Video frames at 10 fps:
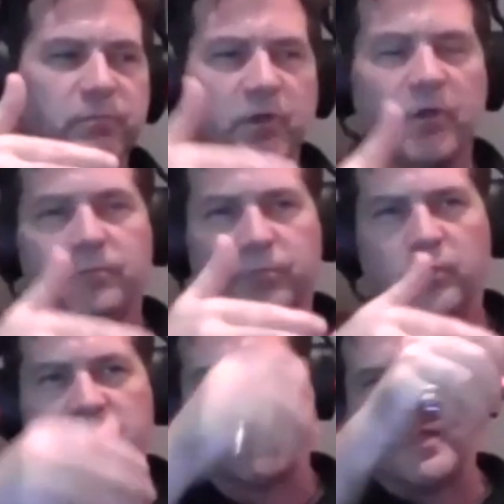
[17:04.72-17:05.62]

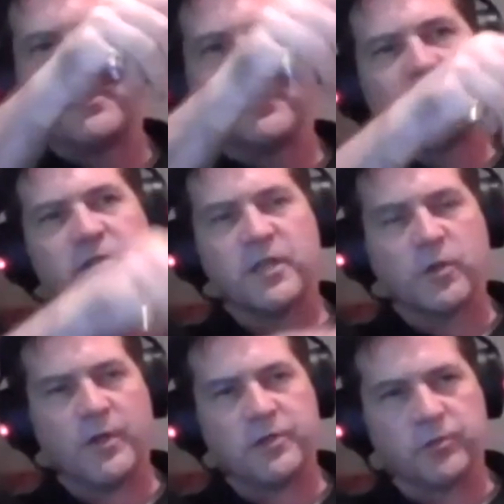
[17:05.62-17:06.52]
notebook is then
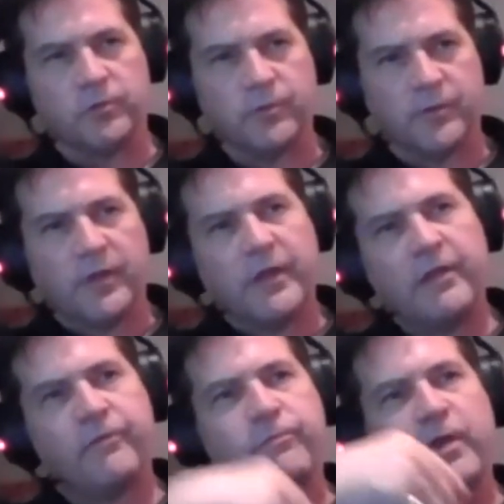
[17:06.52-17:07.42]
sequential.
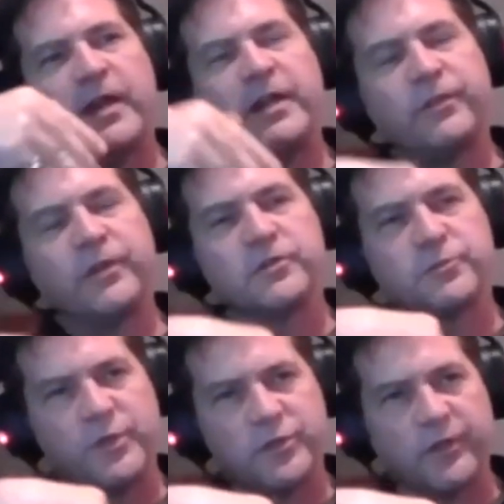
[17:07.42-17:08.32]
If anything is
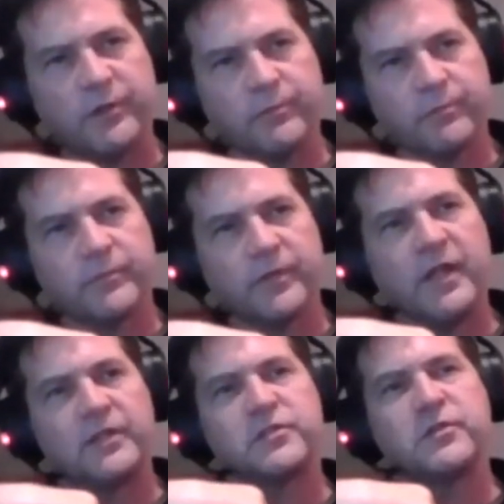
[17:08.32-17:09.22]
missing,
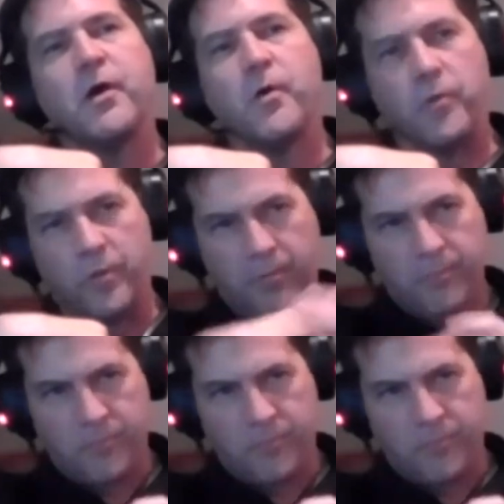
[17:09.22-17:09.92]
it's known.